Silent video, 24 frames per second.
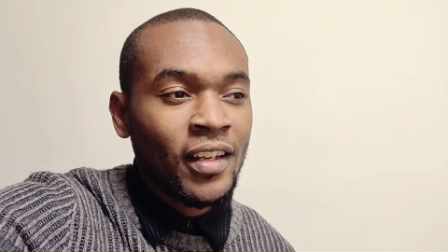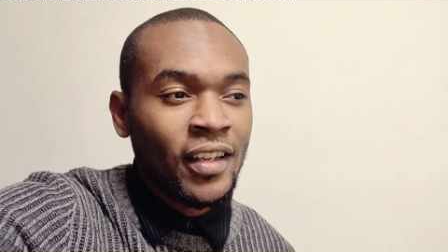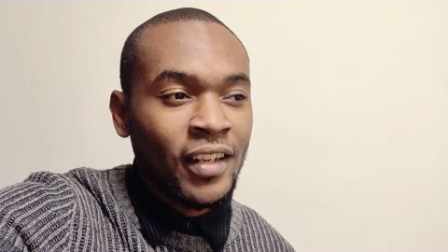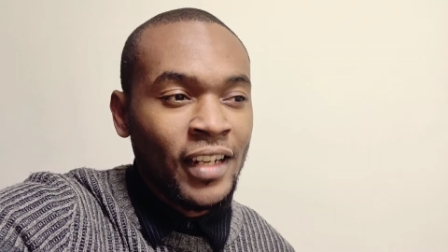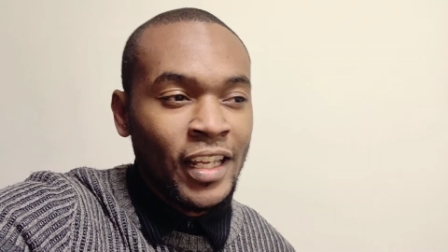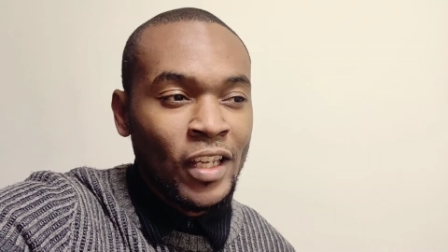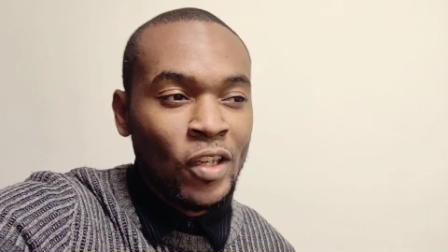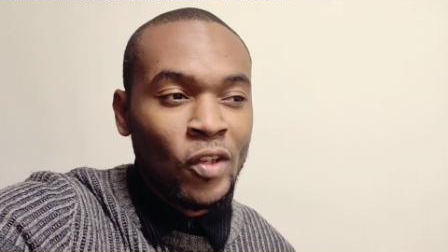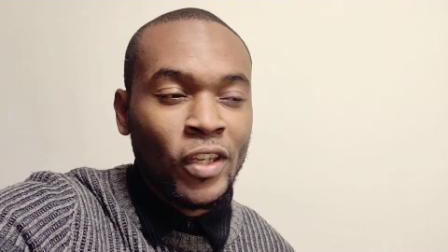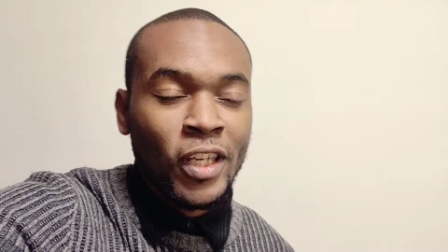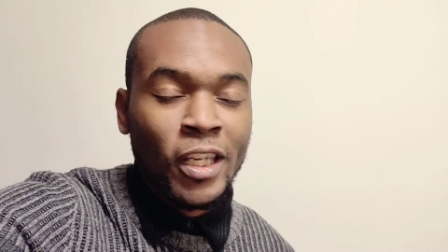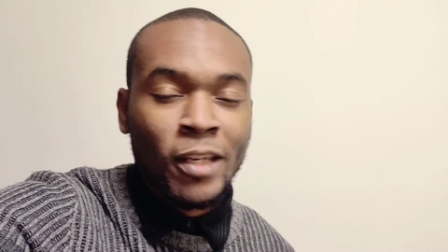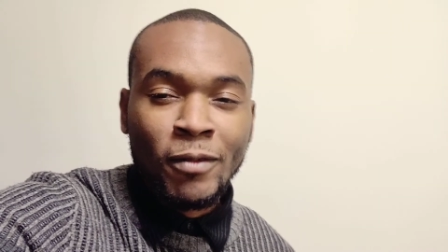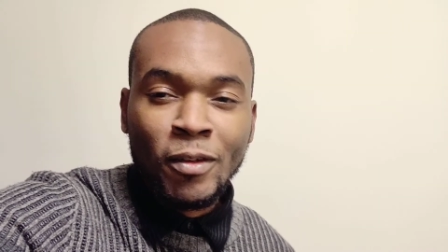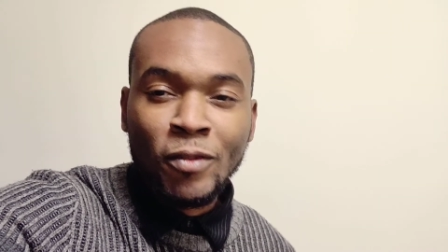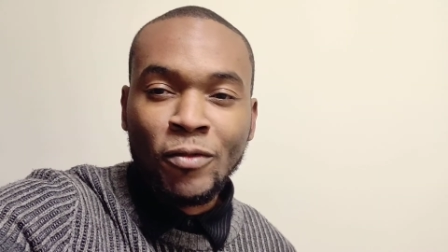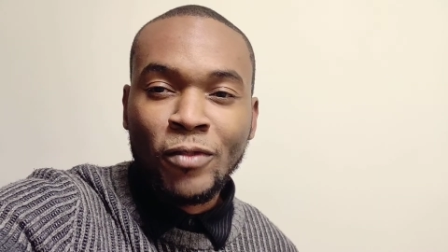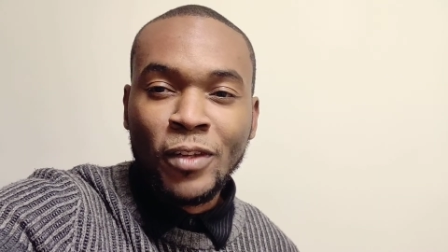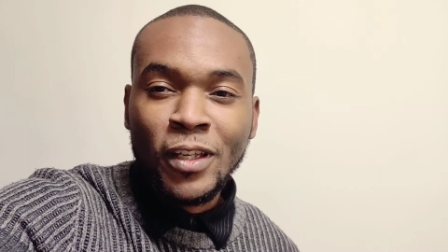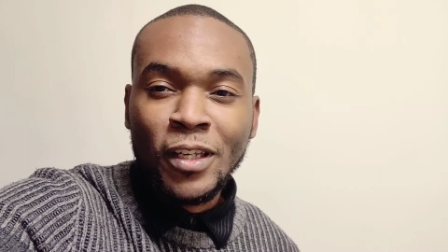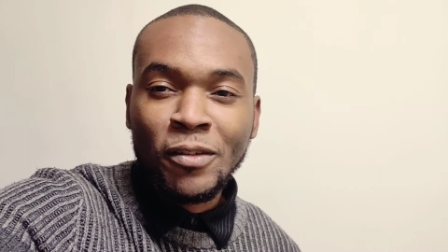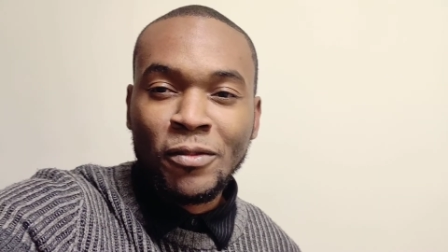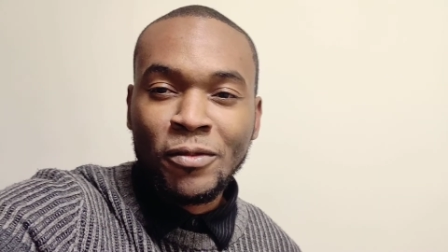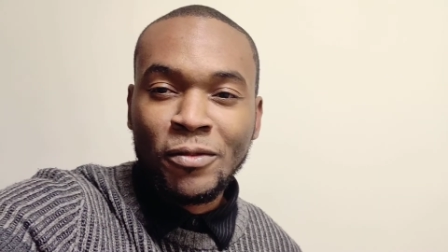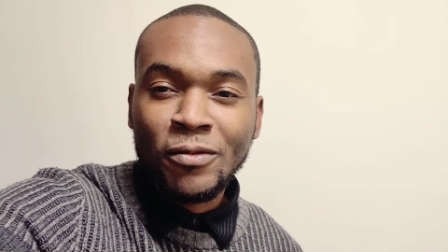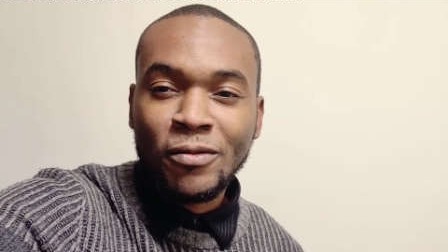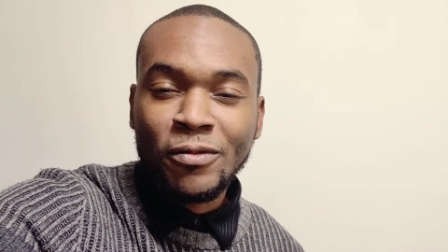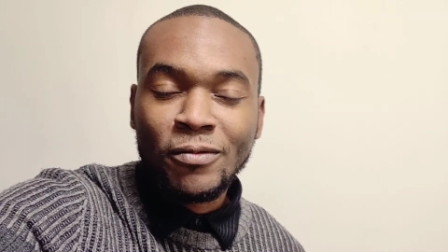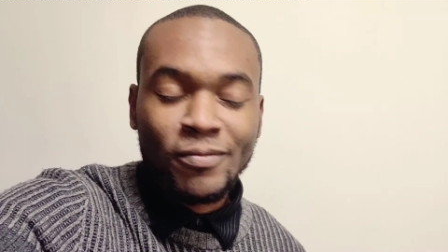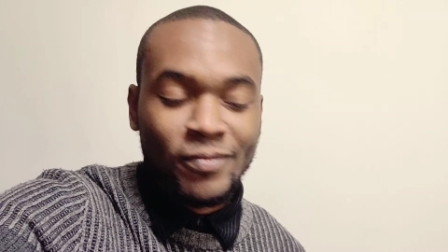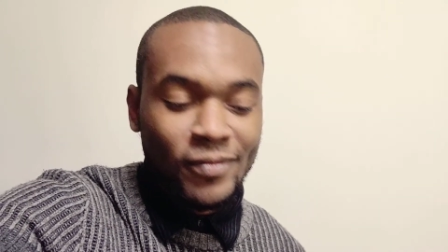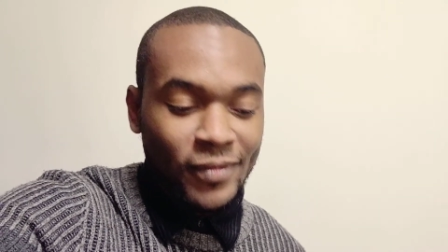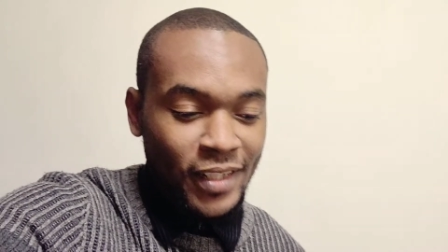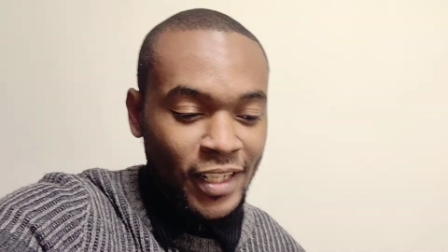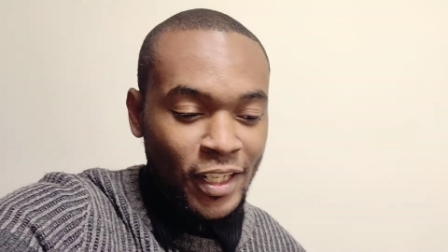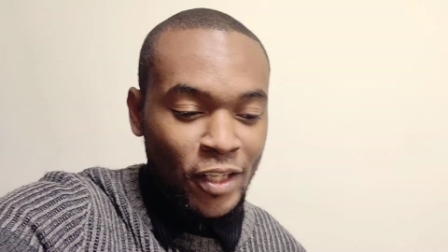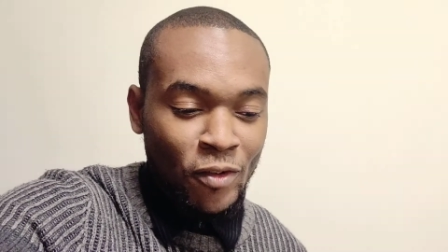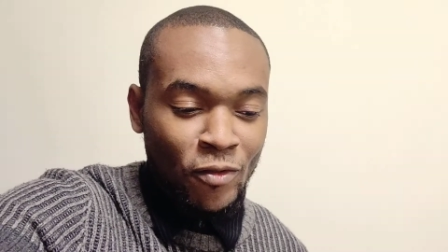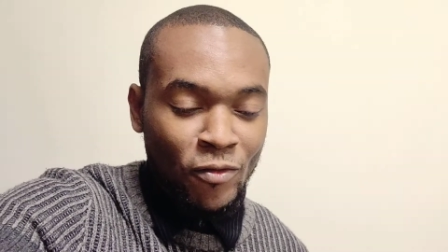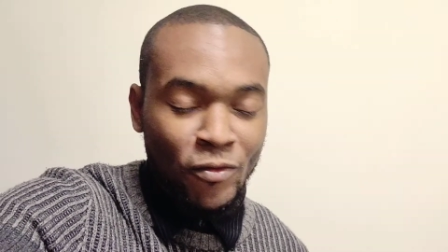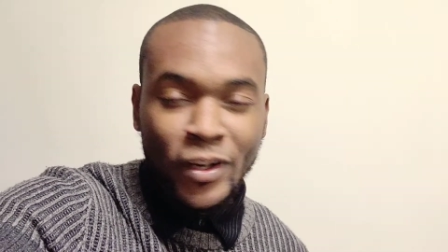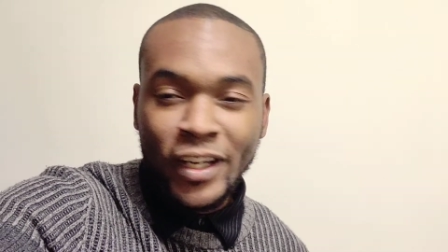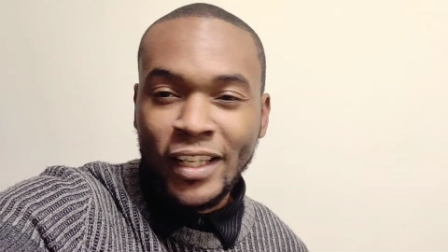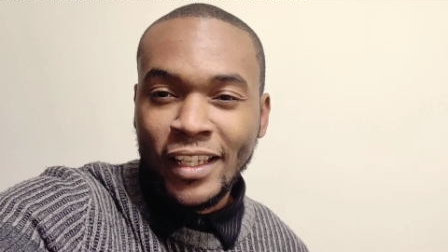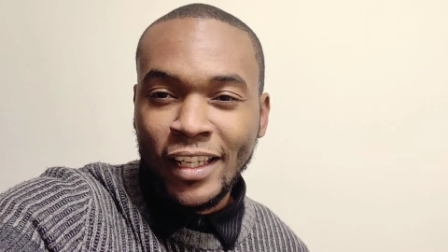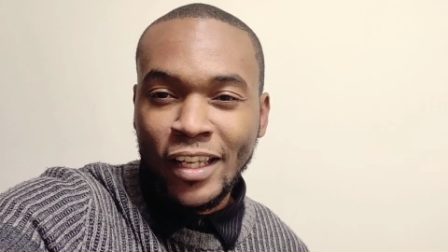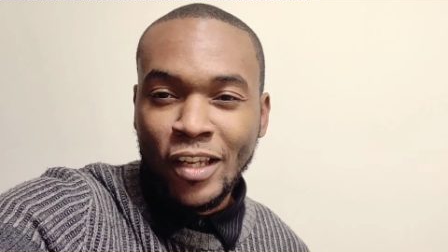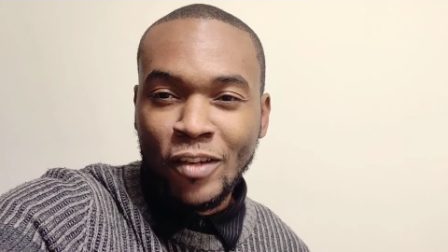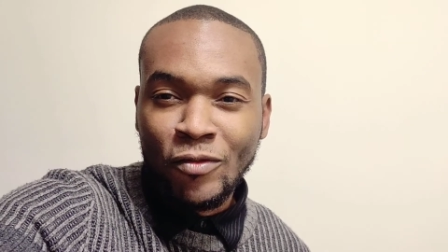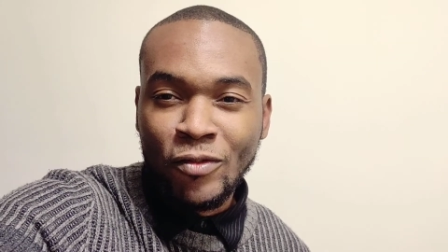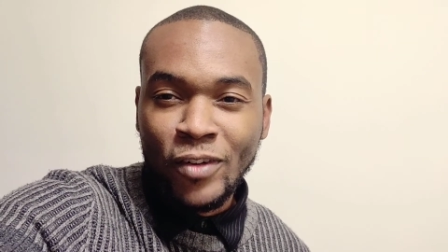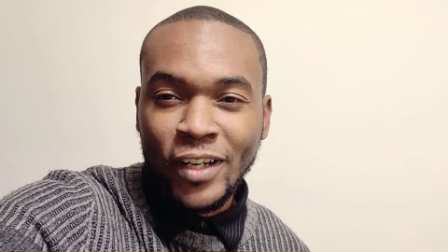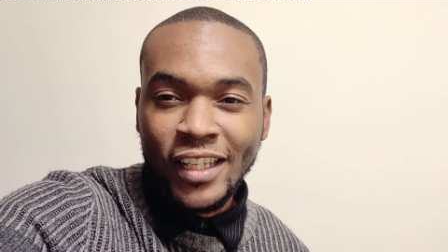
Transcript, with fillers: And that you keep the faith and you fight the good